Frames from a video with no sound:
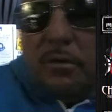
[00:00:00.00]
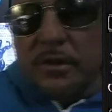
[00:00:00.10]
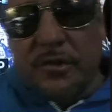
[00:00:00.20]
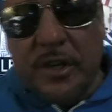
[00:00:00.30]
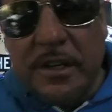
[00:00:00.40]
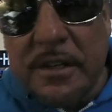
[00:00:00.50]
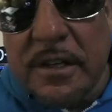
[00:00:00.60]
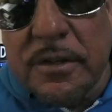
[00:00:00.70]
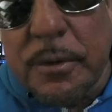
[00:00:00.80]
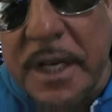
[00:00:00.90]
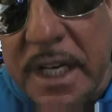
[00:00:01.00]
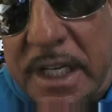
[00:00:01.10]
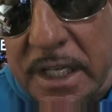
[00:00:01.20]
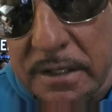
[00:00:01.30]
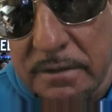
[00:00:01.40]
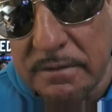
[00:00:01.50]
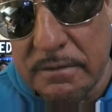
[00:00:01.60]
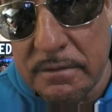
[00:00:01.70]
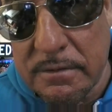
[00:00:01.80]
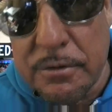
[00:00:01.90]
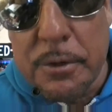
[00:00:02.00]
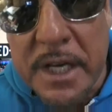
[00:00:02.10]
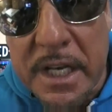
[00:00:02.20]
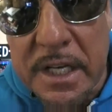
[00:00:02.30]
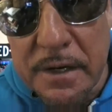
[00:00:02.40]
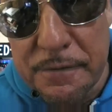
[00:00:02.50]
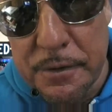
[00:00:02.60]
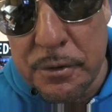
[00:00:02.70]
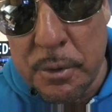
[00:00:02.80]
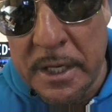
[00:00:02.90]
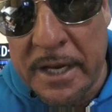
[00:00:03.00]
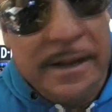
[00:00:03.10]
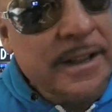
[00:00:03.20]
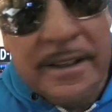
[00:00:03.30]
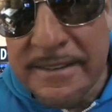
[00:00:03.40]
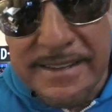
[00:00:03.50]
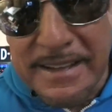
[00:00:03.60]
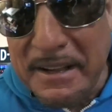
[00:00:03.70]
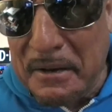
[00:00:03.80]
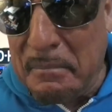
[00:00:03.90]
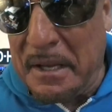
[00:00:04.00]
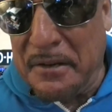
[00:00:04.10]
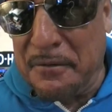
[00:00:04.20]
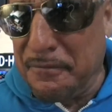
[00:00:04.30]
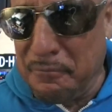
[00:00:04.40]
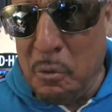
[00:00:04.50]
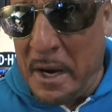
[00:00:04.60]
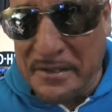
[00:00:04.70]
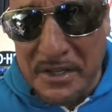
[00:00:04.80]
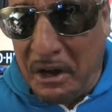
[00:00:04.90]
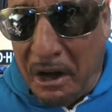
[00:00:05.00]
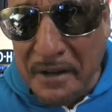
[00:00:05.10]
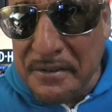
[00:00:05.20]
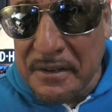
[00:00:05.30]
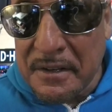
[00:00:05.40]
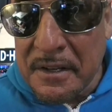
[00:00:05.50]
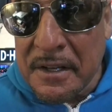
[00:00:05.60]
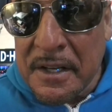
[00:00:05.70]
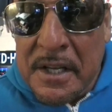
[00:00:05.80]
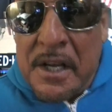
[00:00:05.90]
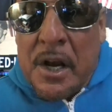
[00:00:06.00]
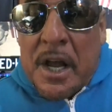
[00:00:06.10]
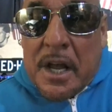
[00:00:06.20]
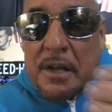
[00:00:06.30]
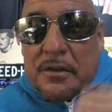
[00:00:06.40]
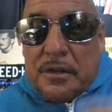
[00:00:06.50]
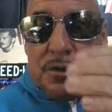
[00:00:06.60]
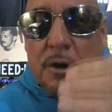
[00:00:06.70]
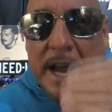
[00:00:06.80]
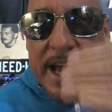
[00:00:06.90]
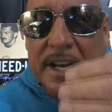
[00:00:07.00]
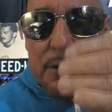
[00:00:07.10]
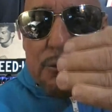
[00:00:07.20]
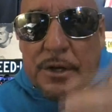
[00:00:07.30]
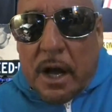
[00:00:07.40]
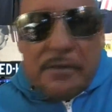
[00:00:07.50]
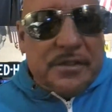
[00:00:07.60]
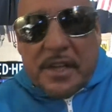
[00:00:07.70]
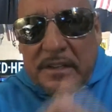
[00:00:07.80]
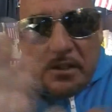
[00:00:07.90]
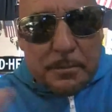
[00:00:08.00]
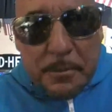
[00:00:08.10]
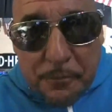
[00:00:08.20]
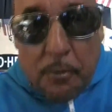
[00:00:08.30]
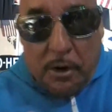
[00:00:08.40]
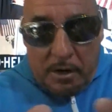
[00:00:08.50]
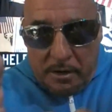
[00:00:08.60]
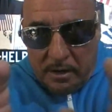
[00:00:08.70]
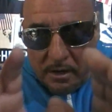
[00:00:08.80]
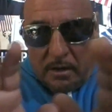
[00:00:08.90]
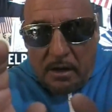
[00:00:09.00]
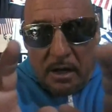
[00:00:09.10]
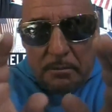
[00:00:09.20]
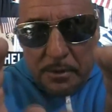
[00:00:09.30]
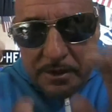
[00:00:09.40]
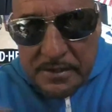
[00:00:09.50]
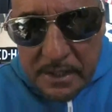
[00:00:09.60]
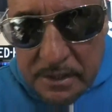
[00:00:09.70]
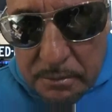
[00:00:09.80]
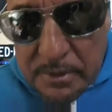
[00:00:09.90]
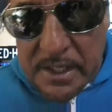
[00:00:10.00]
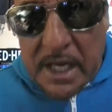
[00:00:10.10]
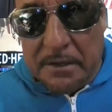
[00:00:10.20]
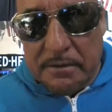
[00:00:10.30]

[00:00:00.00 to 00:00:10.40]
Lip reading: this shit. You're an idiot. You're an idiot if you're doing that. That's not going to make your waist cut. You're adding, I've said this before. I'm going to tell you again,